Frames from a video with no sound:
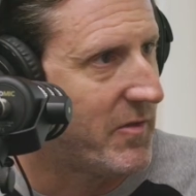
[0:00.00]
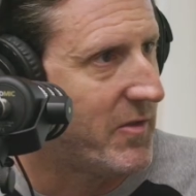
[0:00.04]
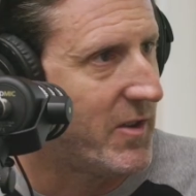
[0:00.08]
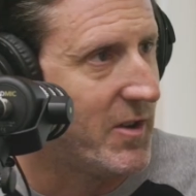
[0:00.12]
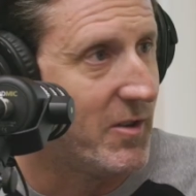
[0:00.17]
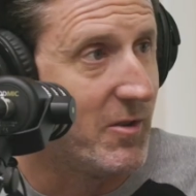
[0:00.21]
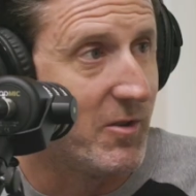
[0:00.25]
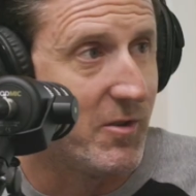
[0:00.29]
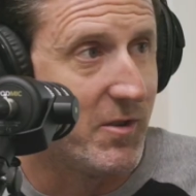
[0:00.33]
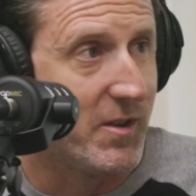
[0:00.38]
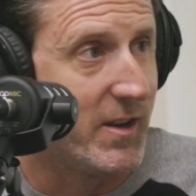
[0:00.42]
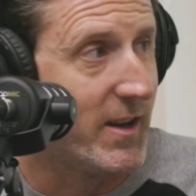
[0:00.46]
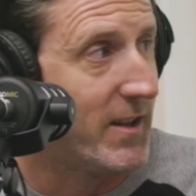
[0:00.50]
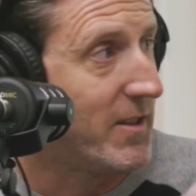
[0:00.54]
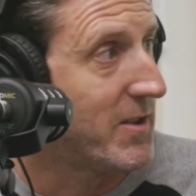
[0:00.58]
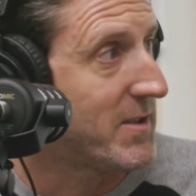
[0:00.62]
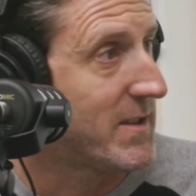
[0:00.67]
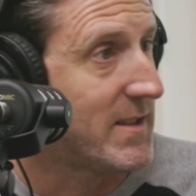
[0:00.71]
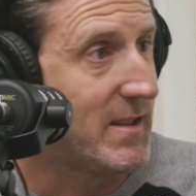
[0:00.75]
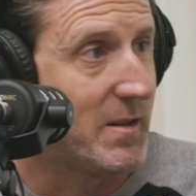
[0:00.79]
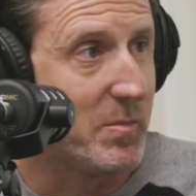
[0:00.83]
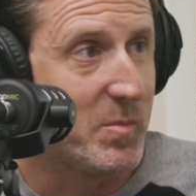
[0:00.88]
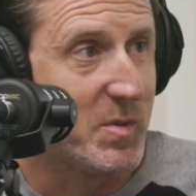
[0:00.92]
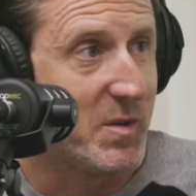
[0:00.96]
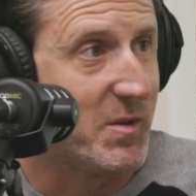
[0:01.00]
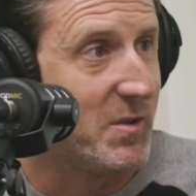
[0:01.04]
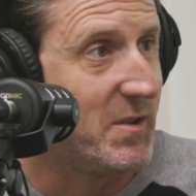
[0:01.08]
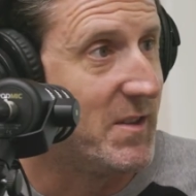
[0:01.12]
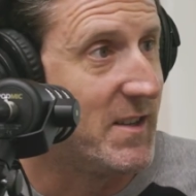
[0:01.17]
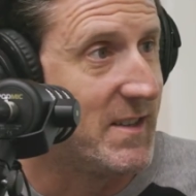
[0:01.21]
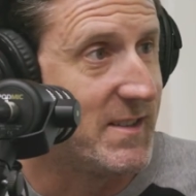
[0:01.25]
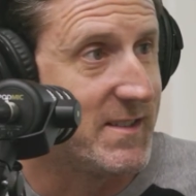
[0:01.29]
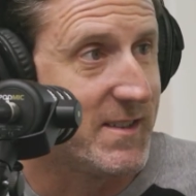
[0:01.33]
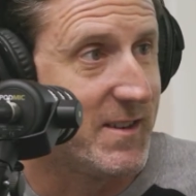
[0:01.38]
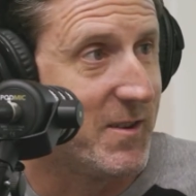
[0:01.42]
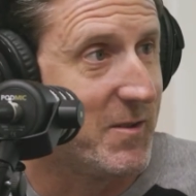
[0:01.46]
the field, and I looked at the
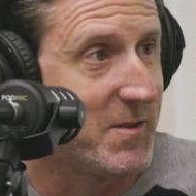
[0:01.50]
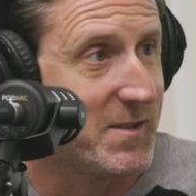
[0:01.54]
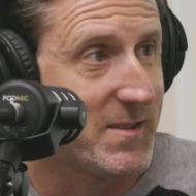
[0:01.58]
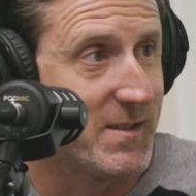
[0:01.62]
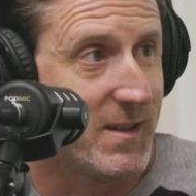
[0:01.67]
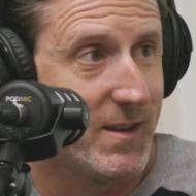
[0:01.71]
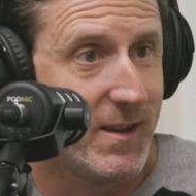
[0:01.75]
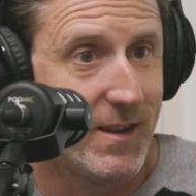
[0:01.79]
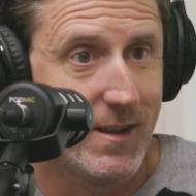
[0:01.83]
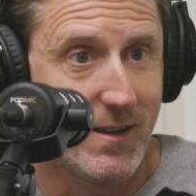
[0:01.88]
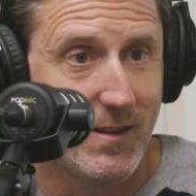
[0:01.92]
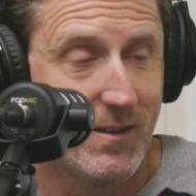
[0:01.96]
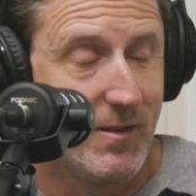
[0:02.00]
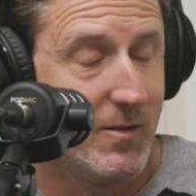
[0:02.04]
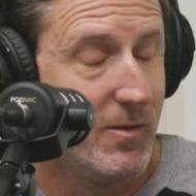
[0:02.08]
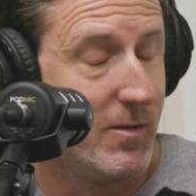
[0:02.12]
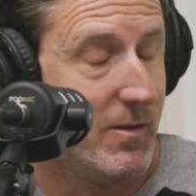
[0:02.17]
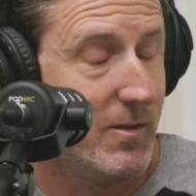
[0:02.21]
buildings, and I was like,